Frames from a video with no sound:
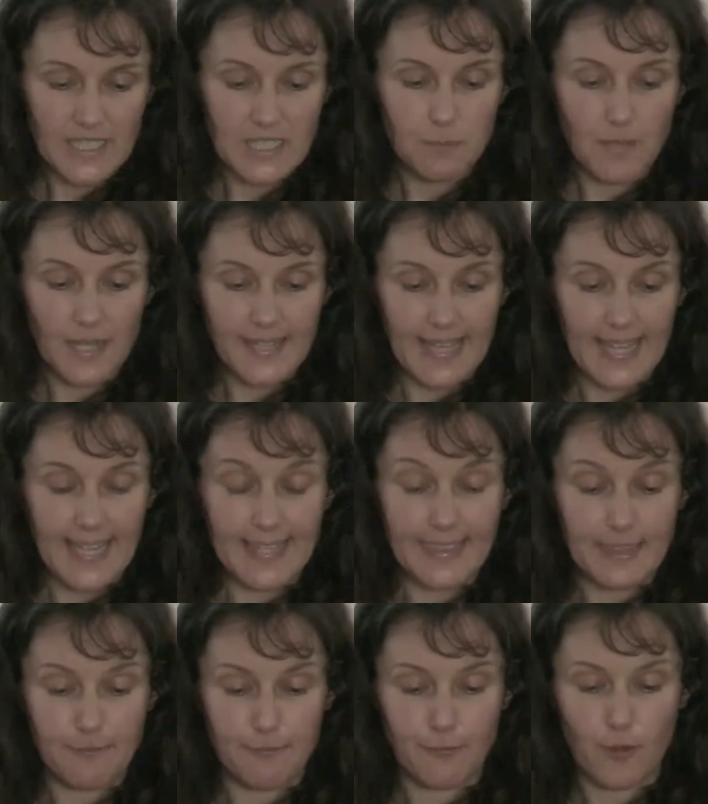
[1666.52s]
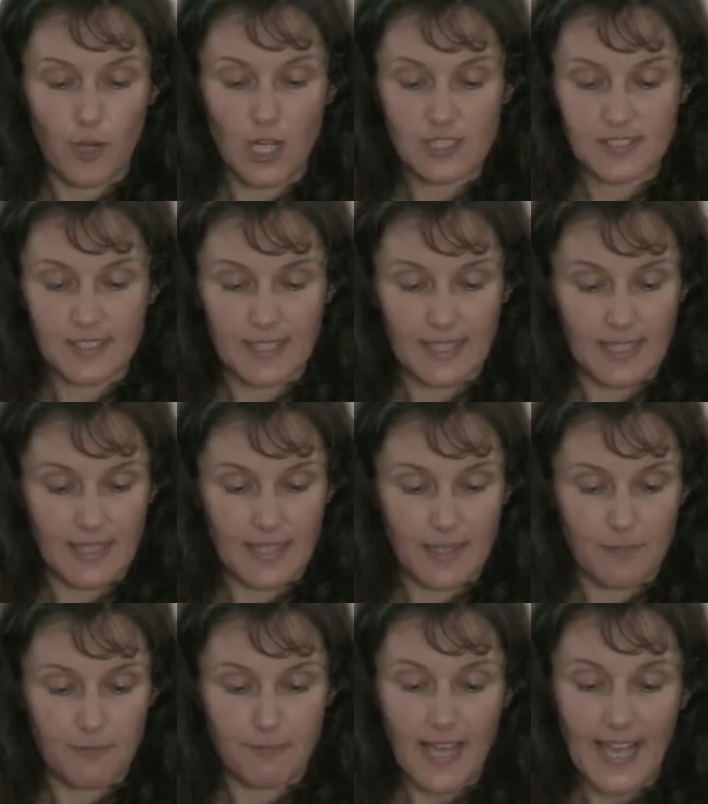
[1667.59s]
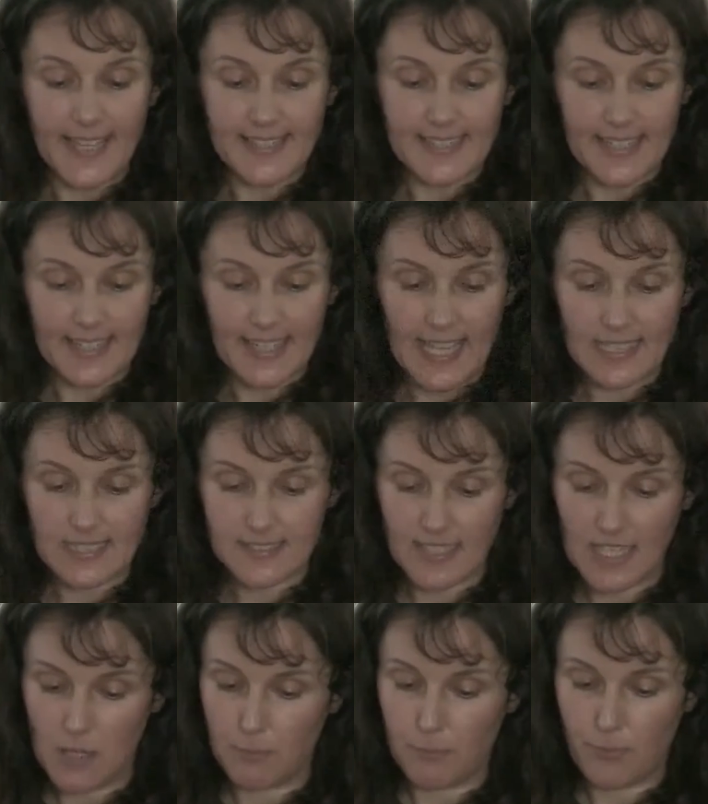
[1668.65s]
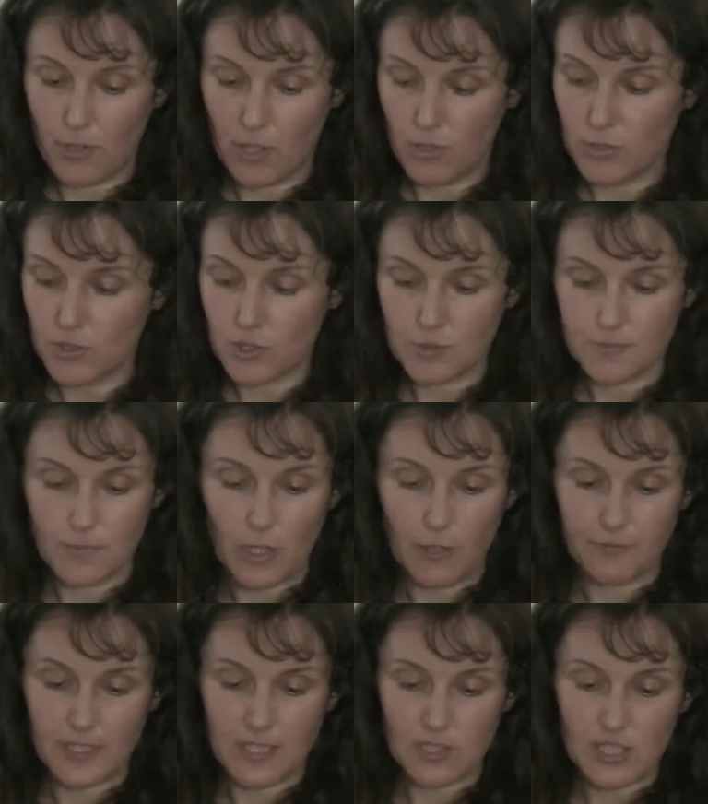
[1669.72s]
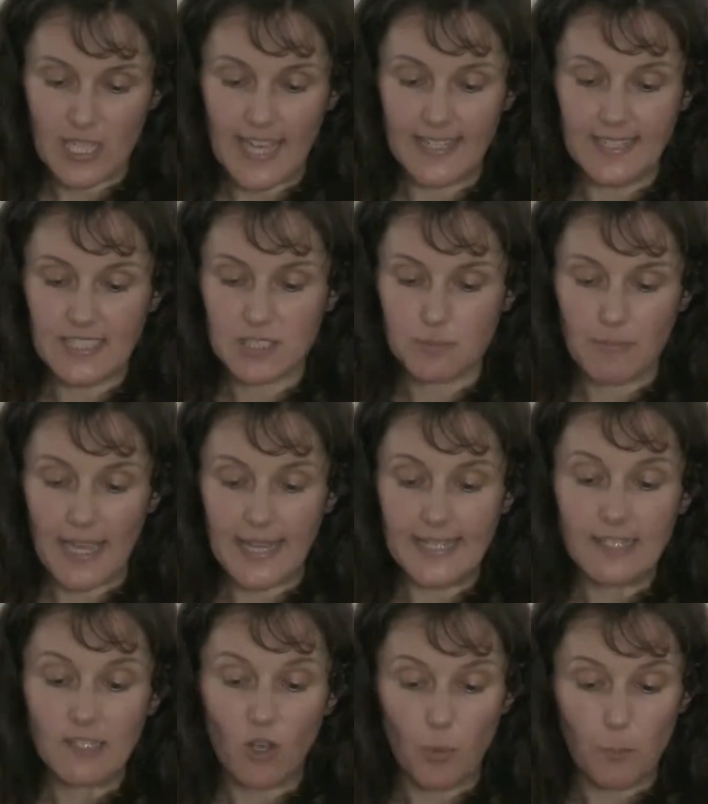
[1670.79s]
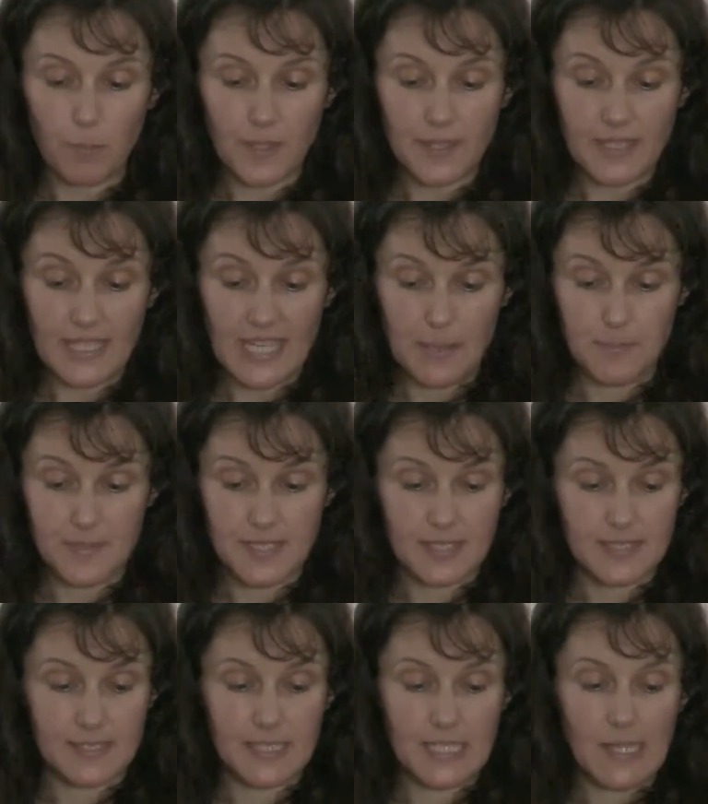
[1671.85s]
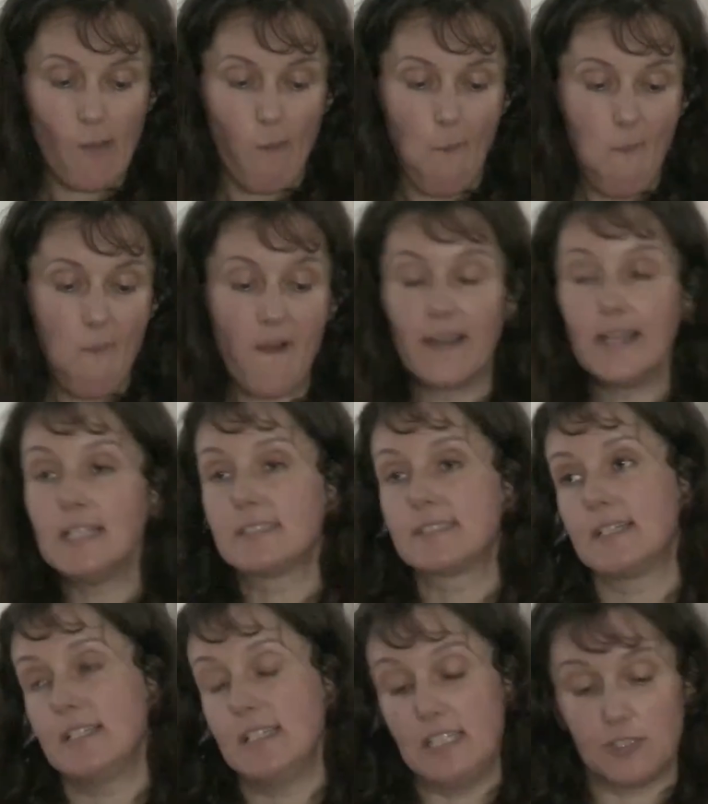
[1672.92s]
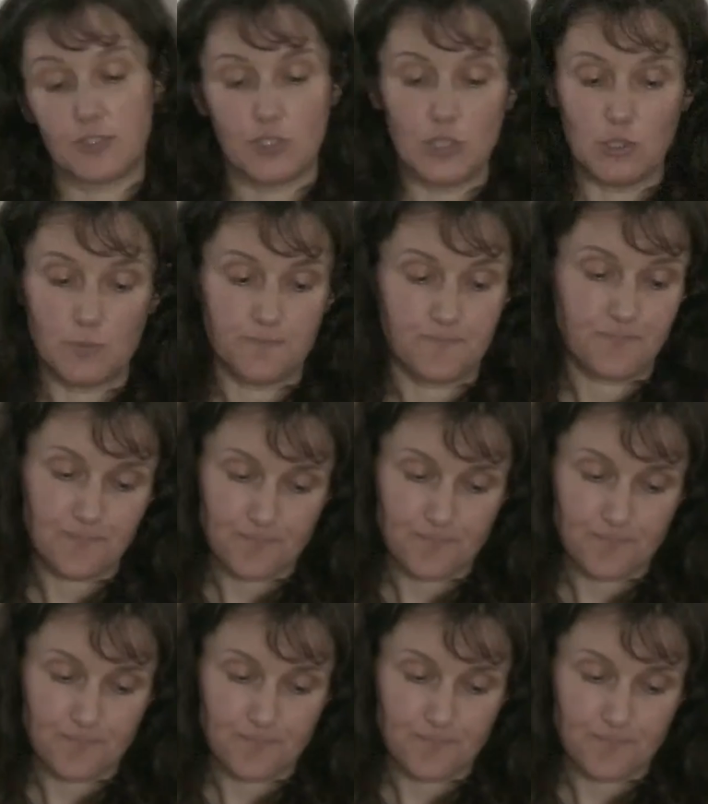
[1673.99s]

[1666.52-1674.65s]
In Madang, the first fight against the approach of the Chinese mining company MCC is an issue.